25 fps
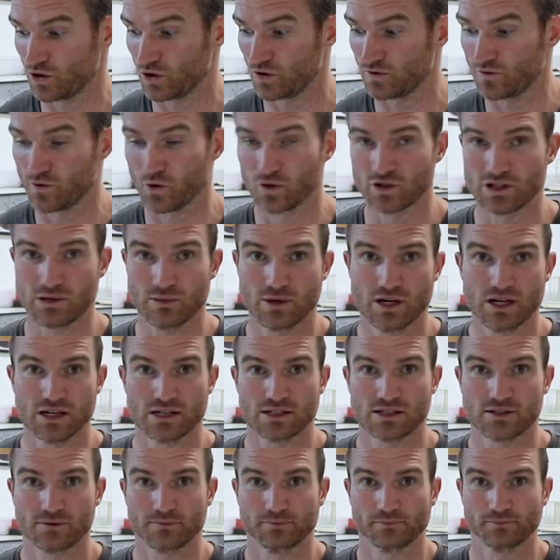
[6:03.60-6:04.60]
do 40
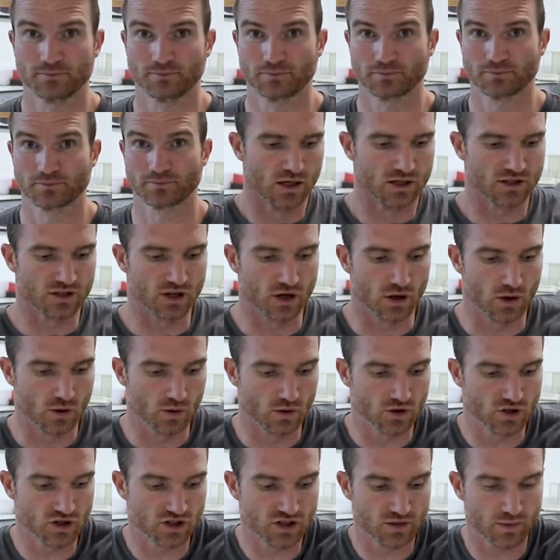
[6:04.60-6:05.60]
minutes. So
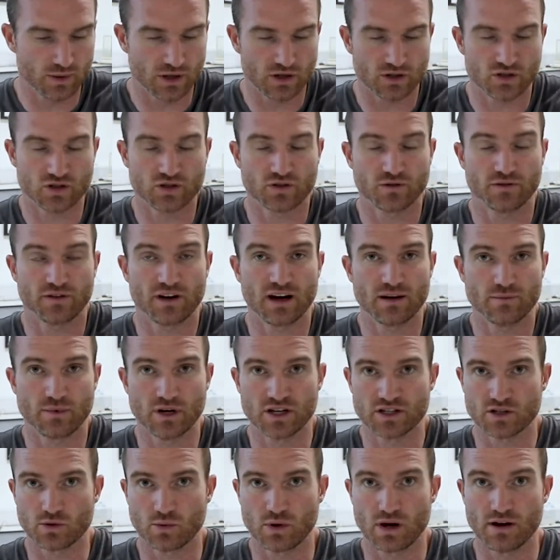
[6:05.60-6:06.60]
just about 5
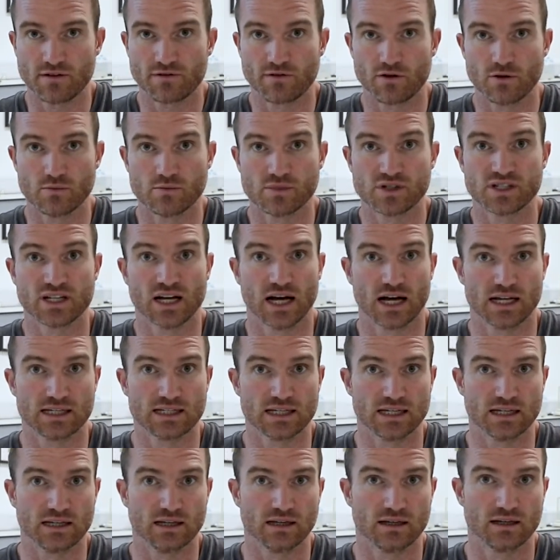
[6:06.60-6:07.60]
minutes away from
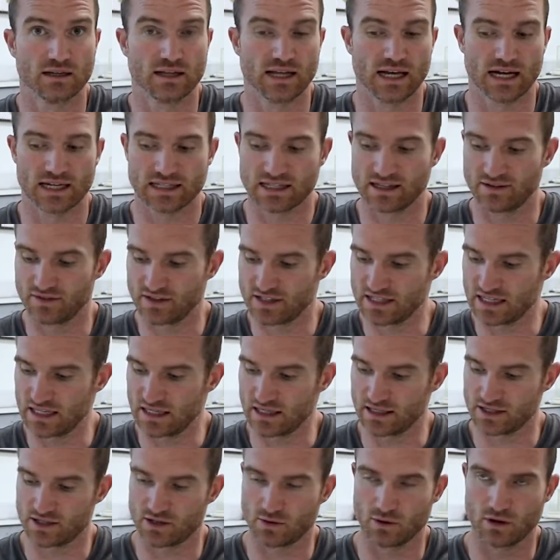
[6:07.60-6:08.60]
starting the activity.
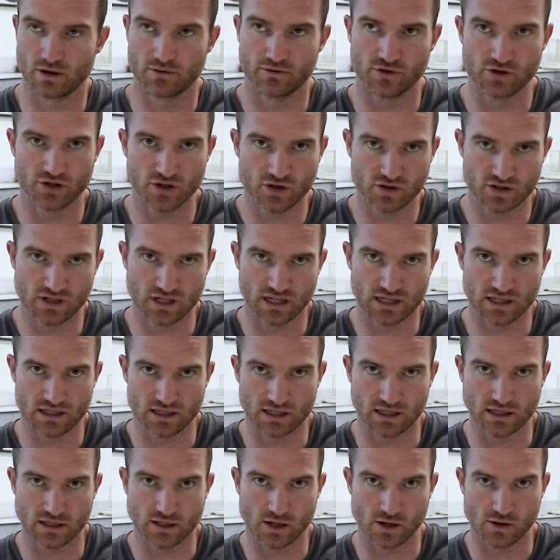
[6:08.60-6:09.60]
So I've reduced the
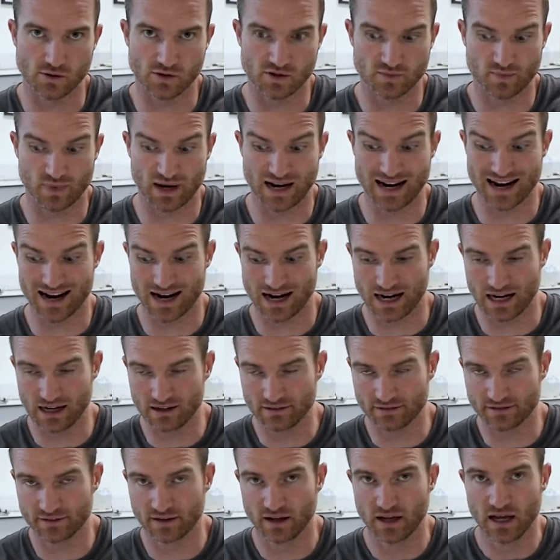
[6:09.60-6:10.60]
insulin dose by
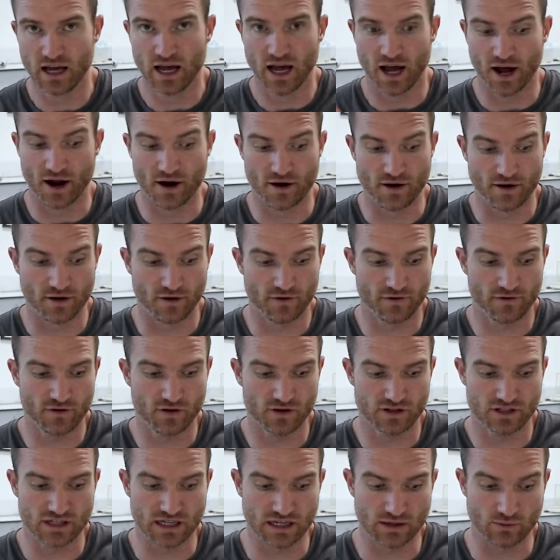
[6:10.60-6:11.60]
half. And the
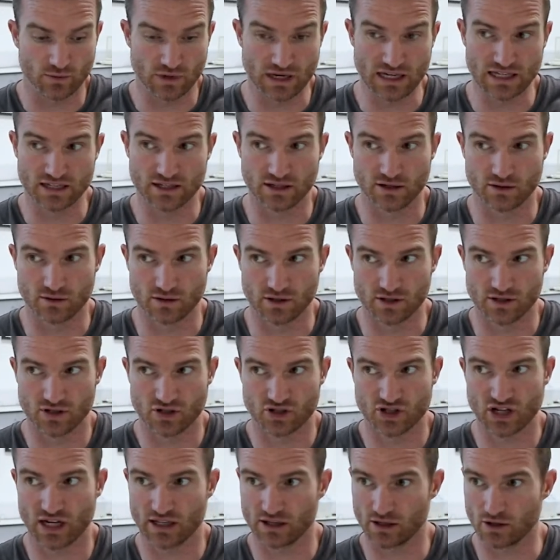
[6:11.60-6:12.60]
first thing we need to do is
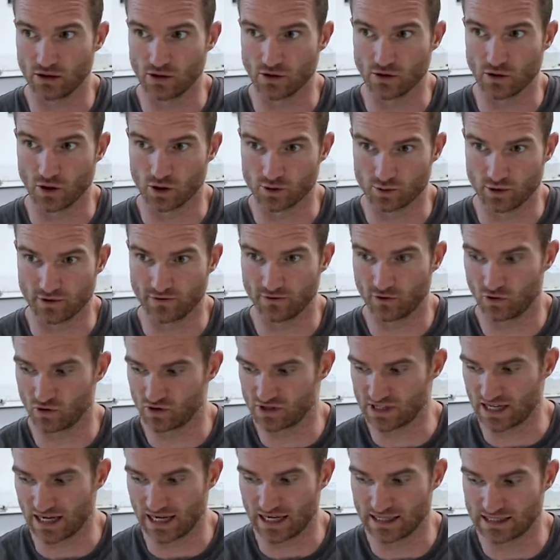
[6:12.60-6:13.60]
check the glucose before
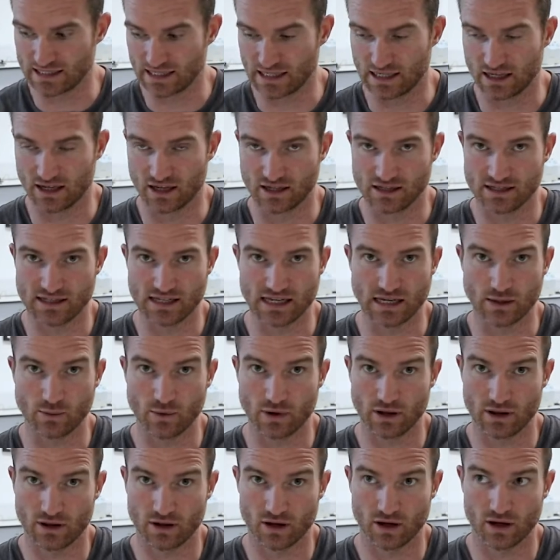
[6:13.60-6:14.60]
starting and see
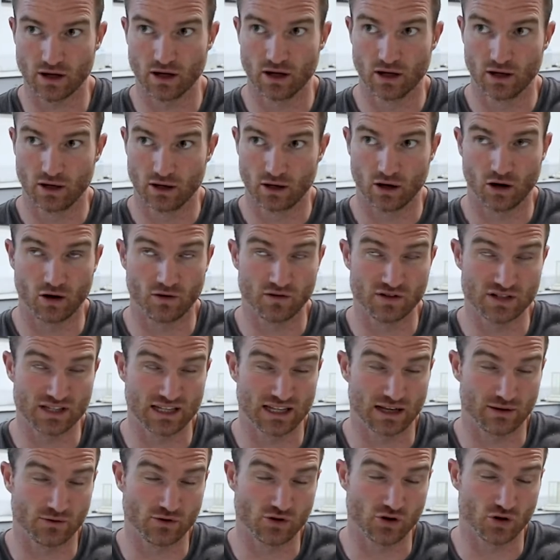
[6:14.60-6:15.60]
whether obviously
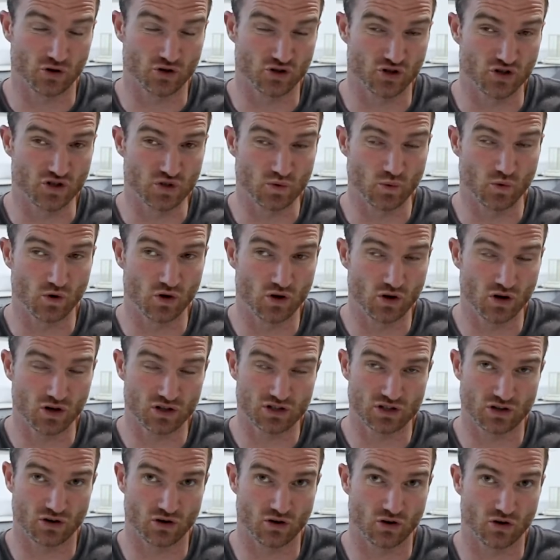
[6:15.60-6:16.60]
that reduction's
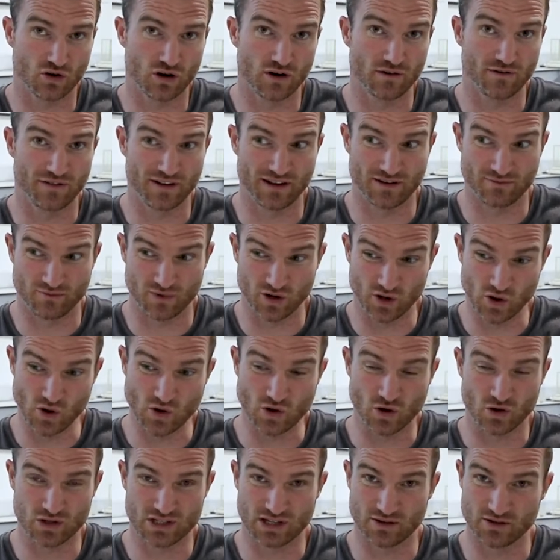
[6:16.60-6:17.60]
worked or if my
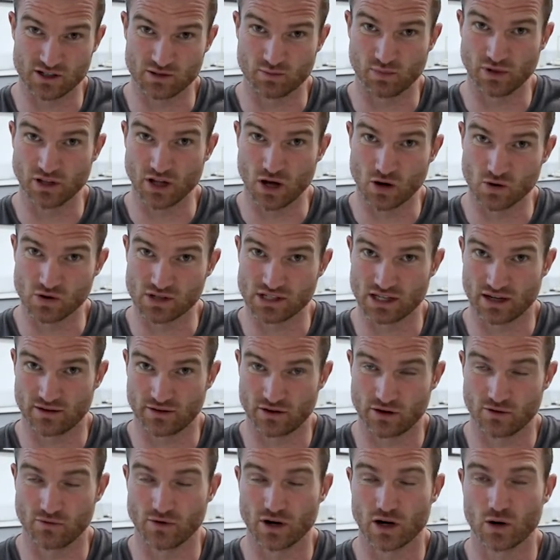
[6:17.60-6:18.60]
glucose level is below
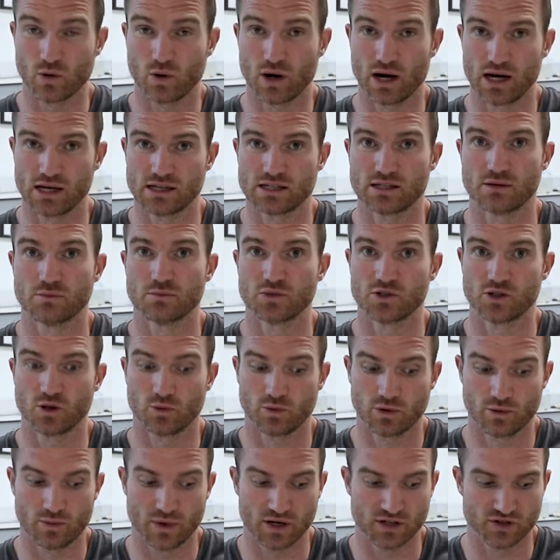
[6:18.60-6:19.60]
7 and requires some
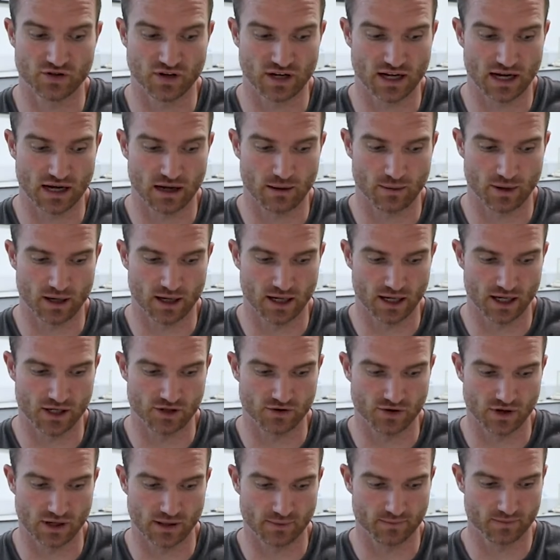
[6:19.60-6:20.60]
supplementary
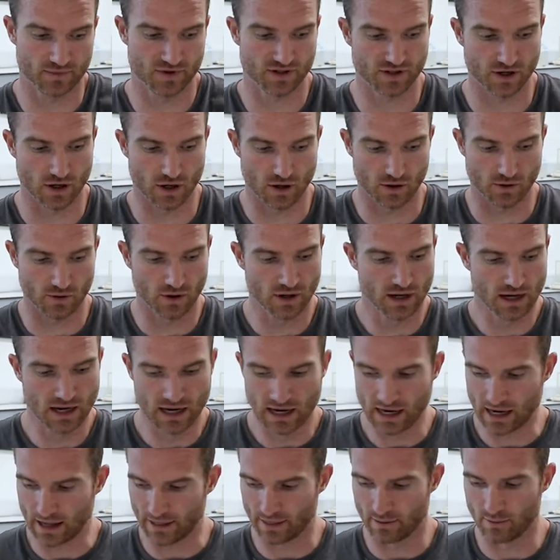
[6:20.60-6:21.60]
carbohydrate. So
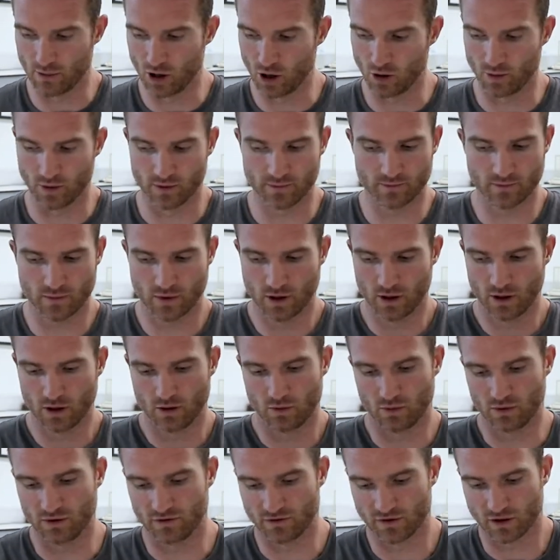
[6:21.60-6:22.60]
at the moment,
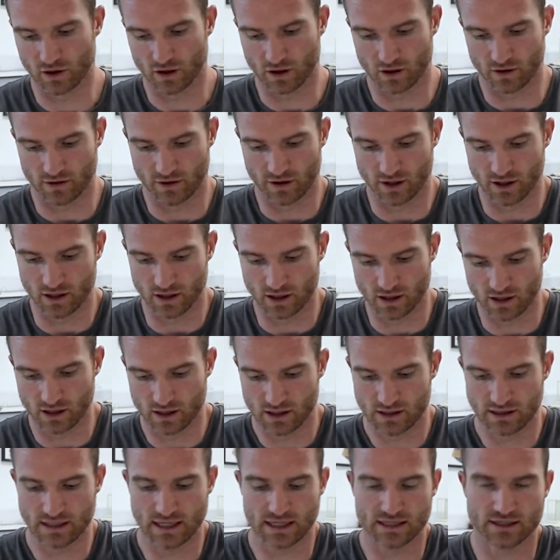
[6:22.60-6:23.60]
we've got the
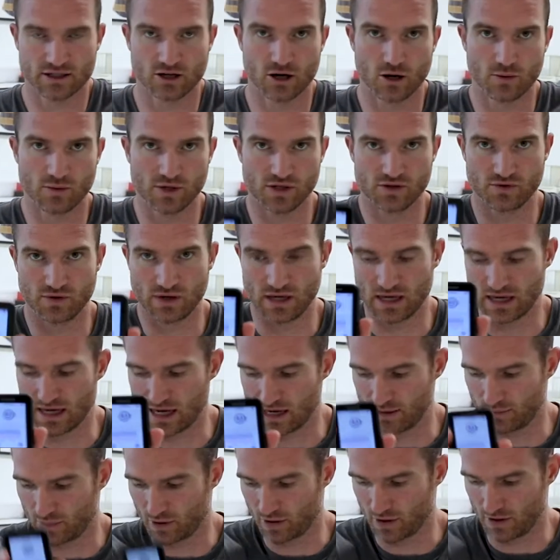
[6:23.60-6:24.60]
Dexcom is reading
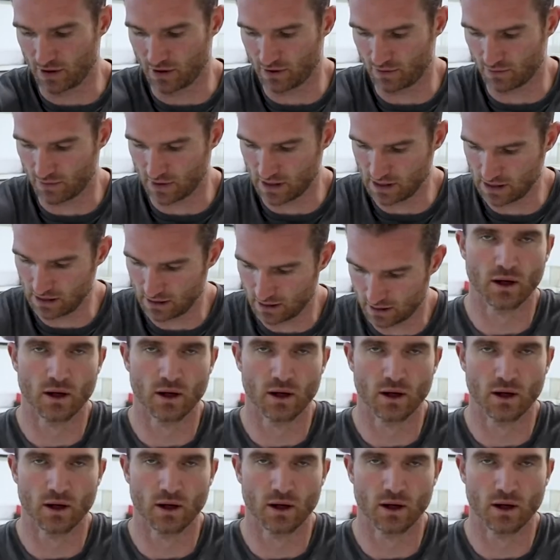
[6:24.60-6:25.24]
8.3.